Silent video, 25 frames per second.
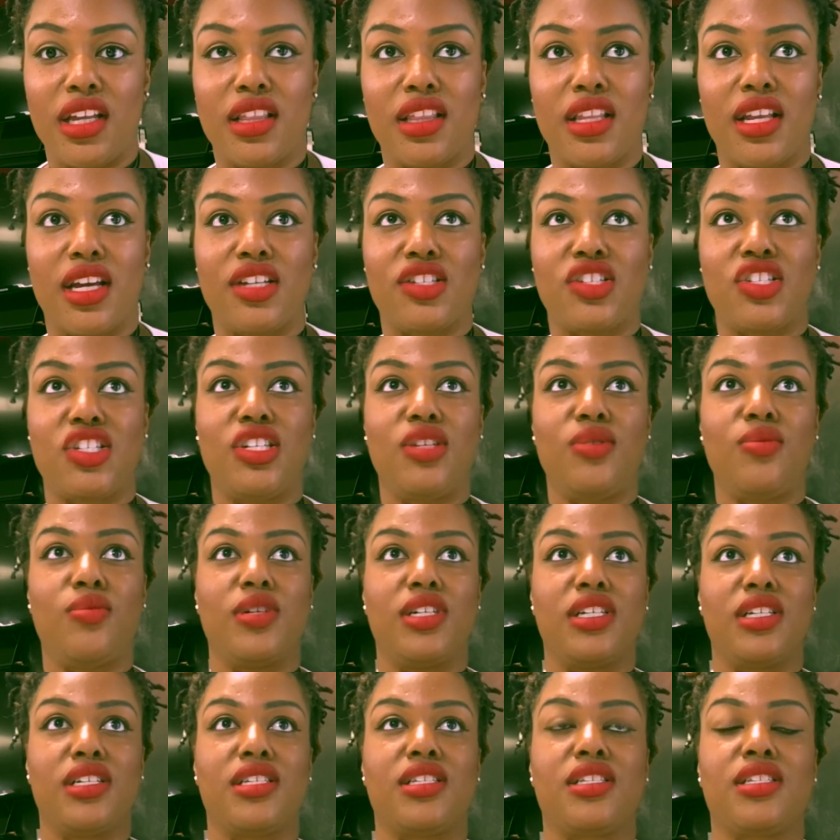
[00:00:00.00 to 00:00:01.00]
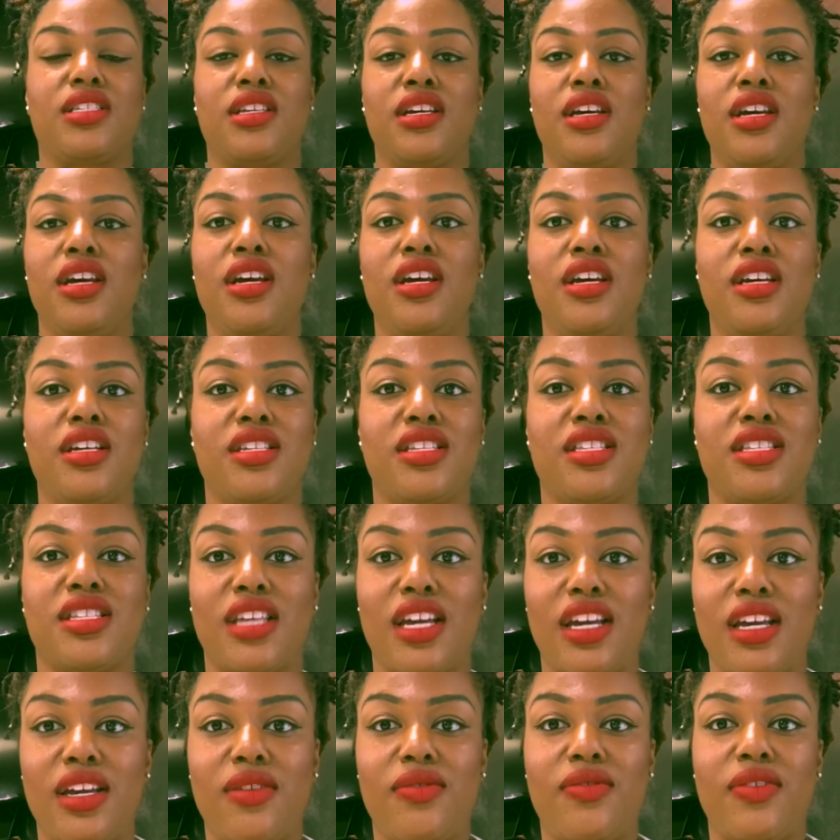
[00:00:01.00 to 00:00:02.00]
and that she was
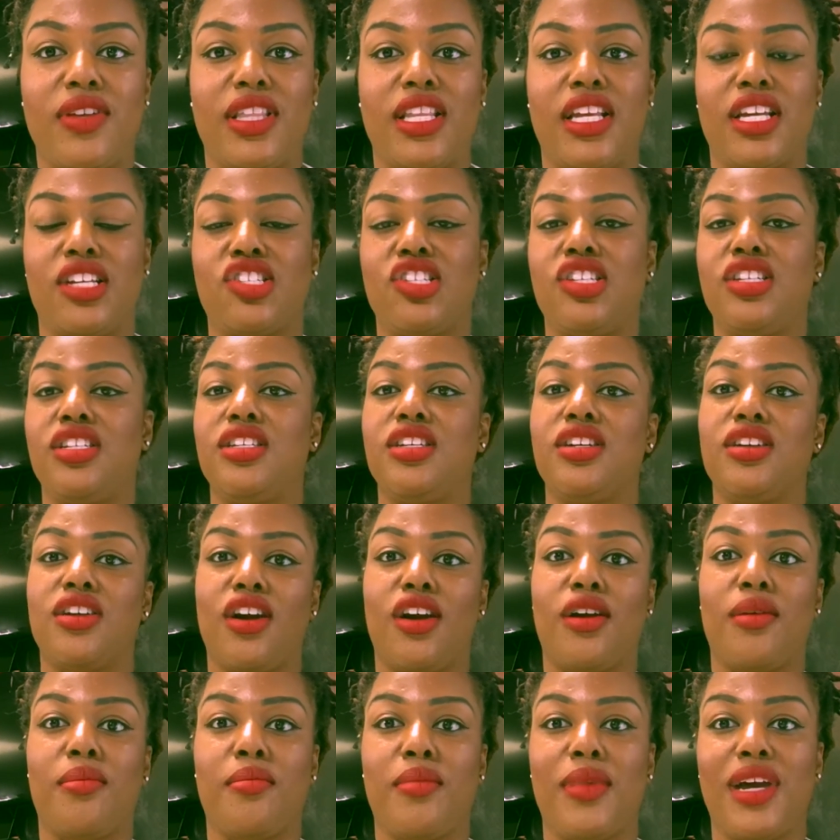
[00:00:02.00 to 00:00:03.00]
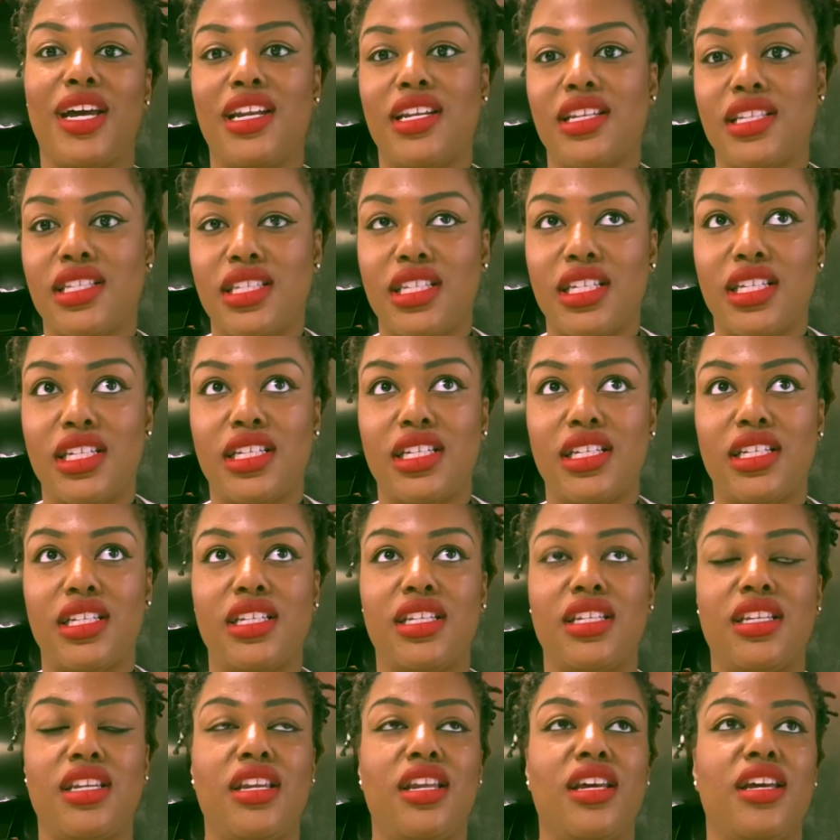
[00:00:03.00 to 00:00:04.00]
safe and that she took her
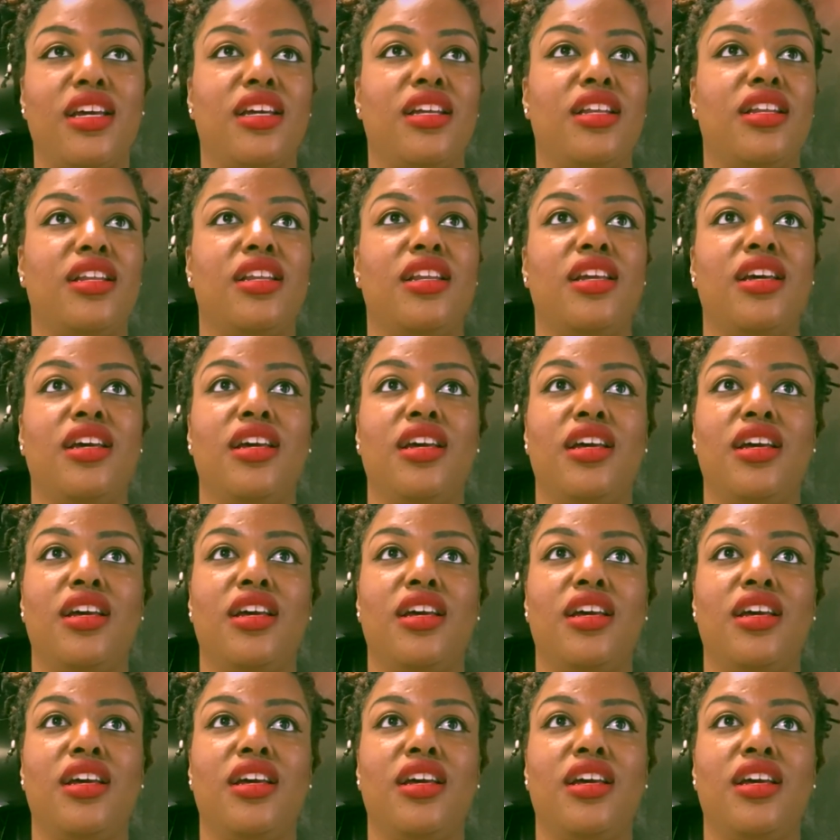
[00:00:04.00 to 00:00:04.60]
medicine. And